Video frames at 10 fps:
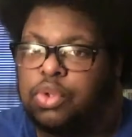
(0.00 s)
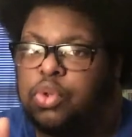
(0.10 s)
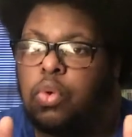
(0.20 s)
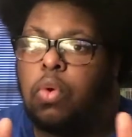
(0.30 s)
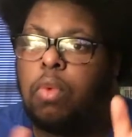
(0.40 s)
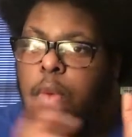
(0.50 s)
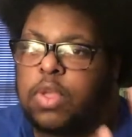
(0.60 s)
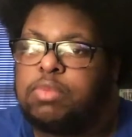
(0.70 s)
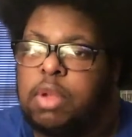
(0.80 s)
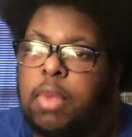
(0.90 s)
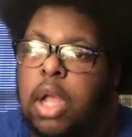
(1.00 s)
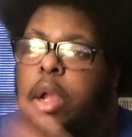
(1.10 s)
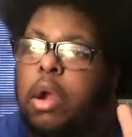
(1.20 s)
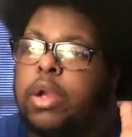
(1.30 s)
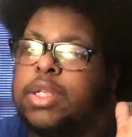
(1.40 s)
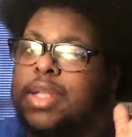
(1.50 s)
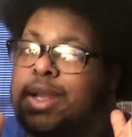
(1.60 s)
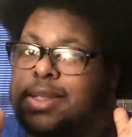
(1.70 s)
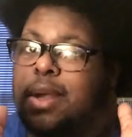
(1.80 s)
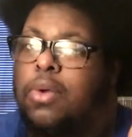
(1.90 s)
school. One wants to be a manga artist like
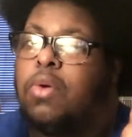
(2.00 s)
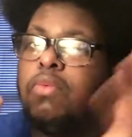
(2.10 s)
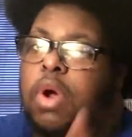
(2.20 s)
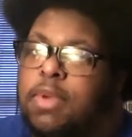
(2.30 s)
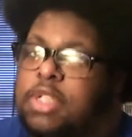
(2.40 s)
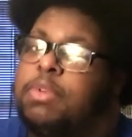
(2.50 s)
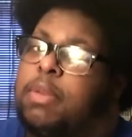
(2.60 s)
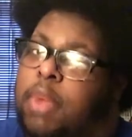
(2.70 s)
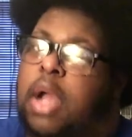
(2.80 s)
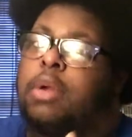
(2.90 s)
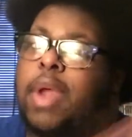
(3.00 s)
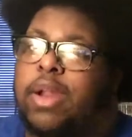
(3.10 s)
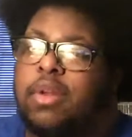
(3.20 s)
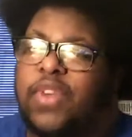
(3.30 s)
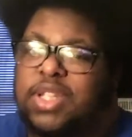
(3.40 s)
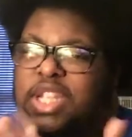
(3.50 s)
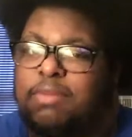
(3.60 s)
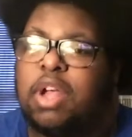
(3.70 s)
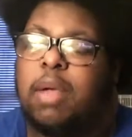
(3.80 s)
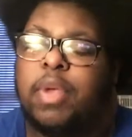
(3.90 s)
his uncle, one wants to be a manga writer. They
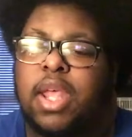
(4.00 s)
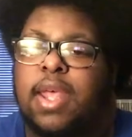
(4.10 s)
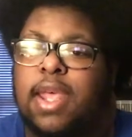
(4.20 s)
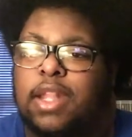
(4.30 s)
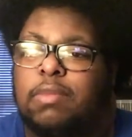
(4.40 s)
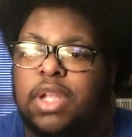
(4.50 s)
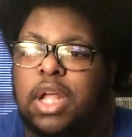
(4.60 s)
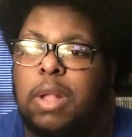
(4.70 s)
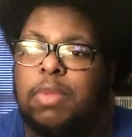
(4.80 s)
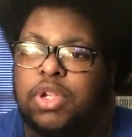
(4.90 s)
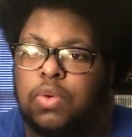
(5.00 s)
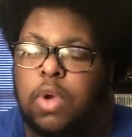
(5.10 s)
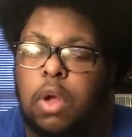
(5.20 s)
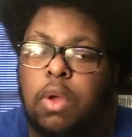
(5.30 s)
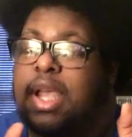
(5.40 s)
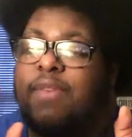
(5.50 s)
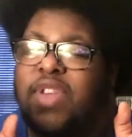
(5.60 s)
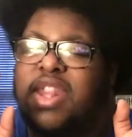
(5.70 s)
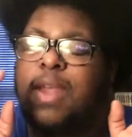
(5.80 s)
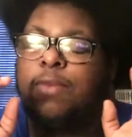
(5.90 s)
team up and they become a duo. And
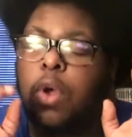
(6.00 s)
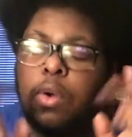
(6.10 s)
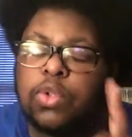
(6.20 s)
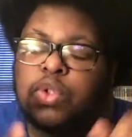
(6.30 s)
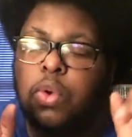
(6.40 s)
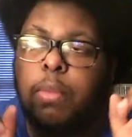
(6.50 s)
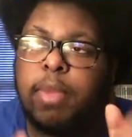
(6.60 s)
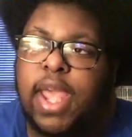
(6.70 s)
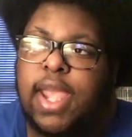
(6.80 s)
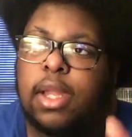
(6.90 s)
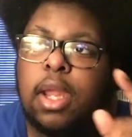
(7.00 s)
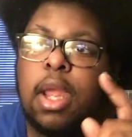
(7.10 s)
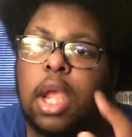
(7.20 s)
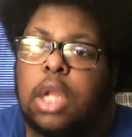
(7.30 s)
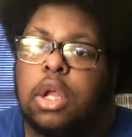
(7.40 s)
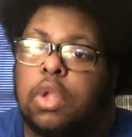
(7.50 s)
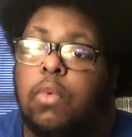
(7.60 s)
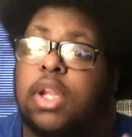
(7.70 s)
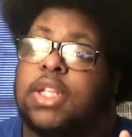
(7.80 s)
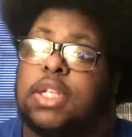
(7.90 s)
then they've also made another
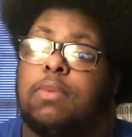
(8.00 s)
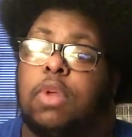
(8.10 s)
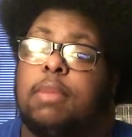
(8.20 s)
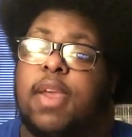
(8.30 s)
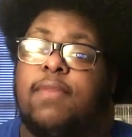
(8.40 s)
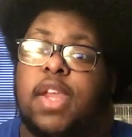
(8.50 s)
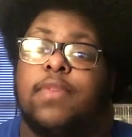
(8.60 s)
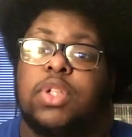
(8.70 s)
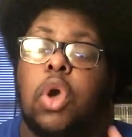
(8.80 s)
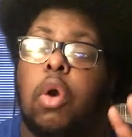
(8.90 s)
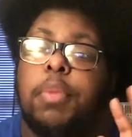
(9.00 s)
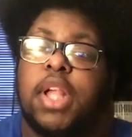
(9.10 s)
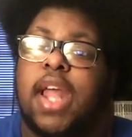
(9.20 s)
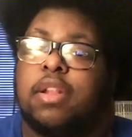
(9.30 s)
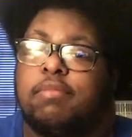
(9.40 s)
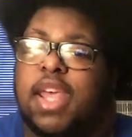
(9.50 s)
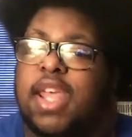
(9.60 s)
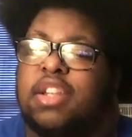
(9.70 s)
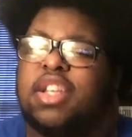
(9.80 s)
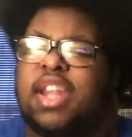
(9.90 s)
one that's one of my favorites called Platinum
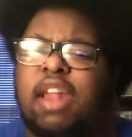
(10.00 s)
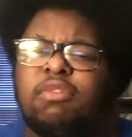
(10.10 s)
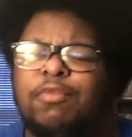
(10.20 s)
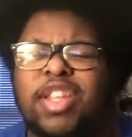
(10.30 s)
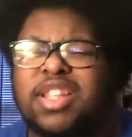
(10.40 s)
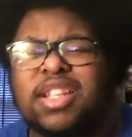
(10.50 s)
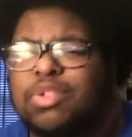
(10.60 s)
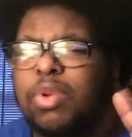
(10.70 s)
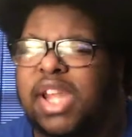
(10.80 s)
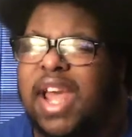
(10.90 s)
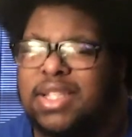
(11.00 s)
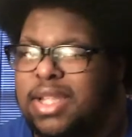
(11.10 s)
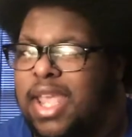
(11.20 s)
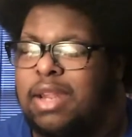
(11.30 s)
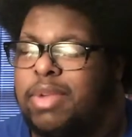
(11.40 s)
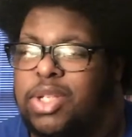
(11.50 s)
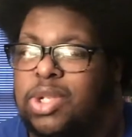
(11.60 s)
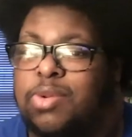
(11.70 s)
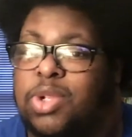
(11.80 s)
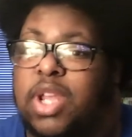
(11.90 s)
End. And I don't think this one has an anime
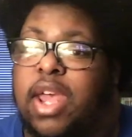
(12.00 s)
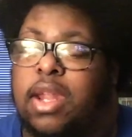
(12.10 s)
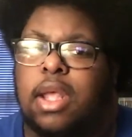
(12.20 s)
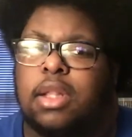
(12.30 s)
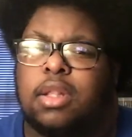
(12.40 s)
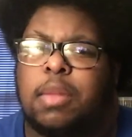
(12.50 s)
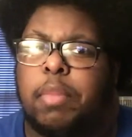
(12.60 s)
series yet. The